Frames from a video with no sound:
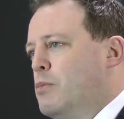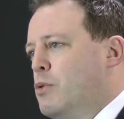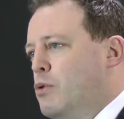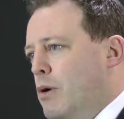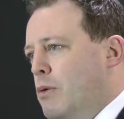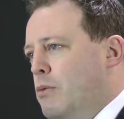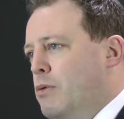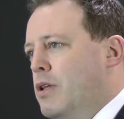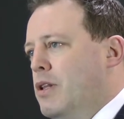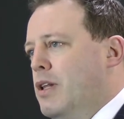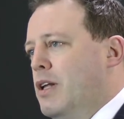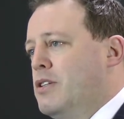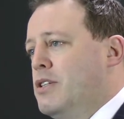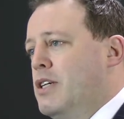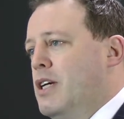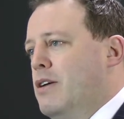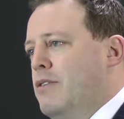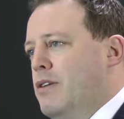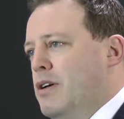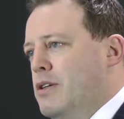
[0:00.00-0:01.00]
growth in
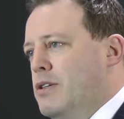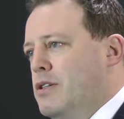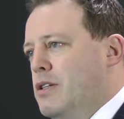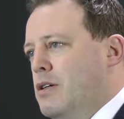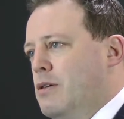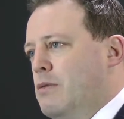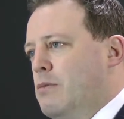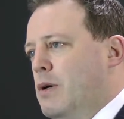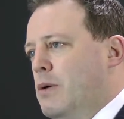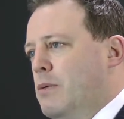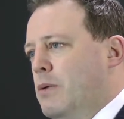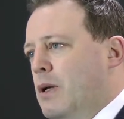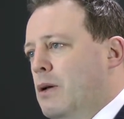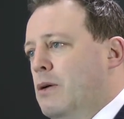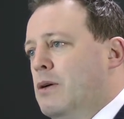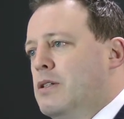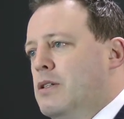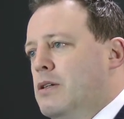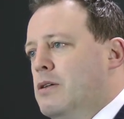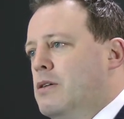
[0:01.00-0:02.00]
that area, so we would
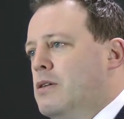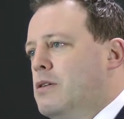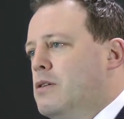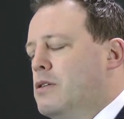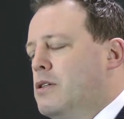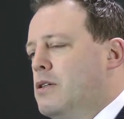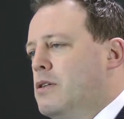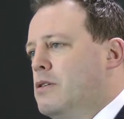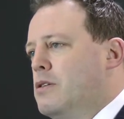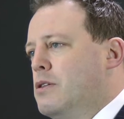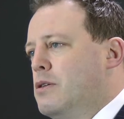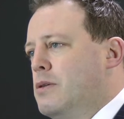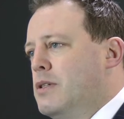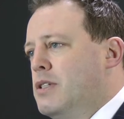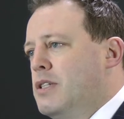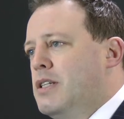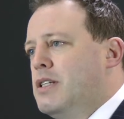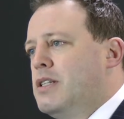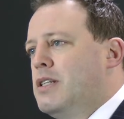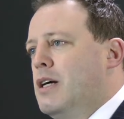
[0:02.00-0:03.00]
look to
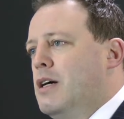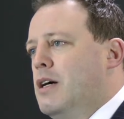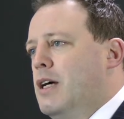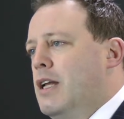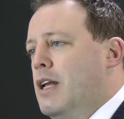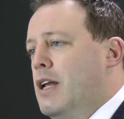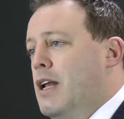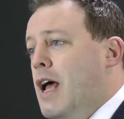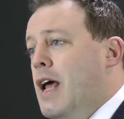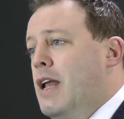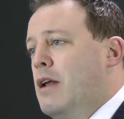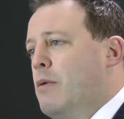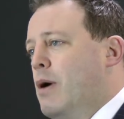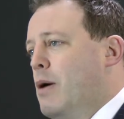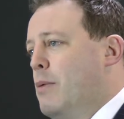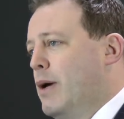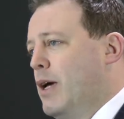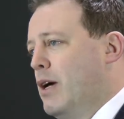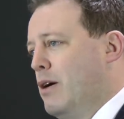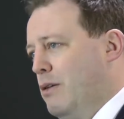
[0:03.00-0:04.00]
assist that in any
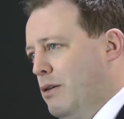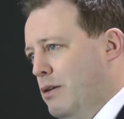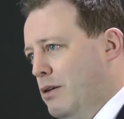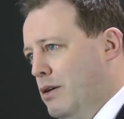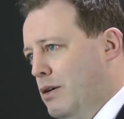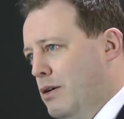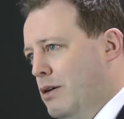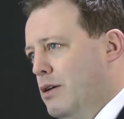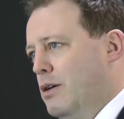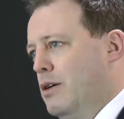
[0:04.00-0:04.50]
way we can.